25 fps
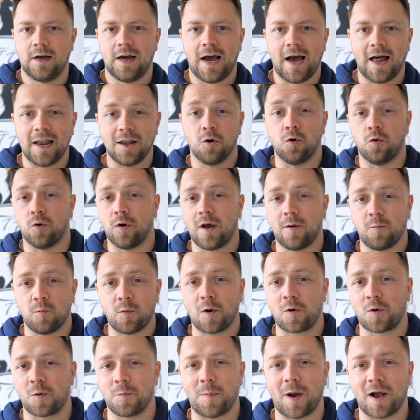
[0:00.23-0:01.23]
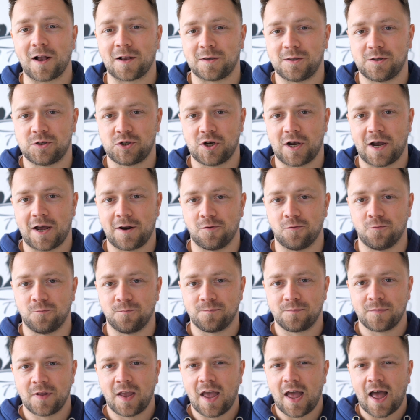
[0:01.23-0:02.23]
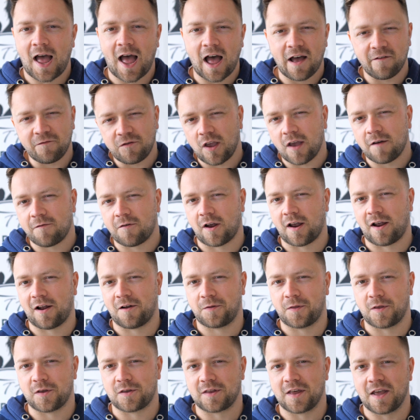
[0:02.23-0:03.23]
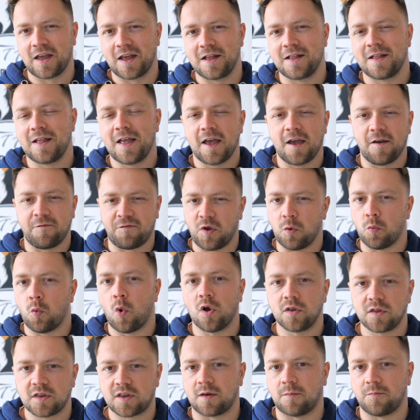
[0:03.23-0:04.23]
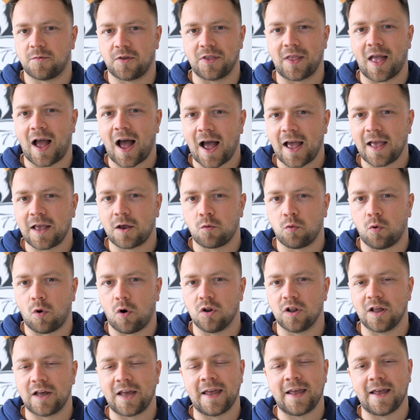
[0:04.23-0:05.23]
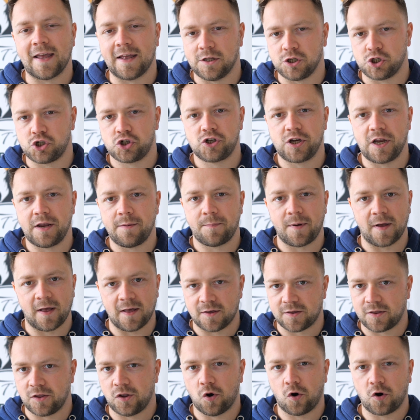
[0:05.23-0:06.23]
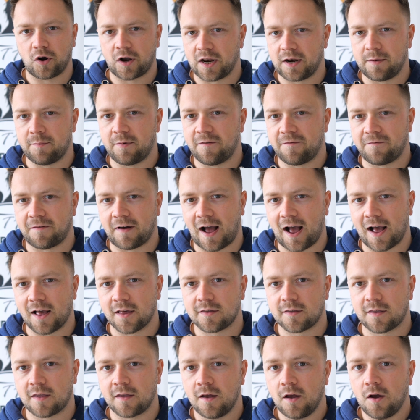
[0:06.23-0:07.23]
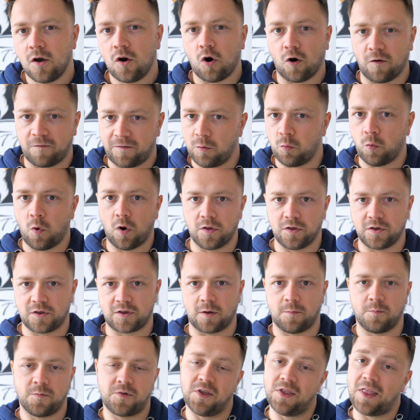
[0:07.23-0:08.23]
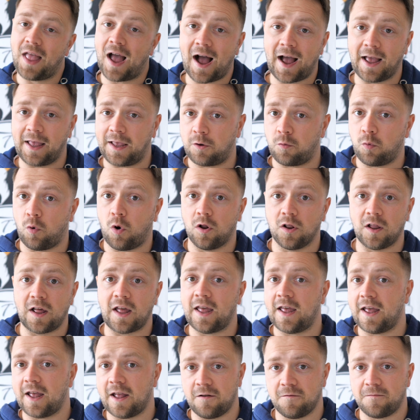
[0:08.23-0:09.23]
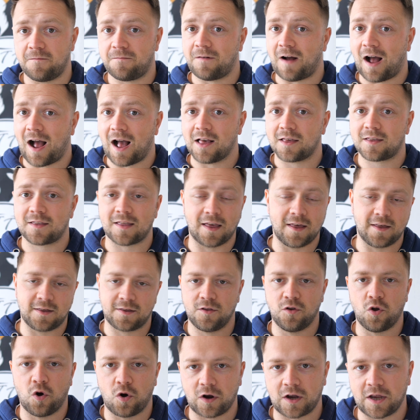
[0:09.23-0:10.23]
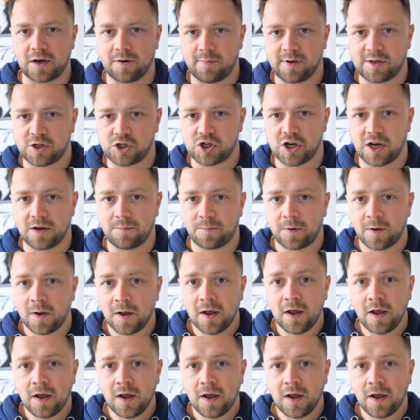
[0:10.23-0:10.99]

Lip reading: Hello and welcome back to the channel. Have you ever heard the saying, if you want something high quality and cheap, it's not going to be fast? Or if you want something high quality and fast, it's not going to be cheap?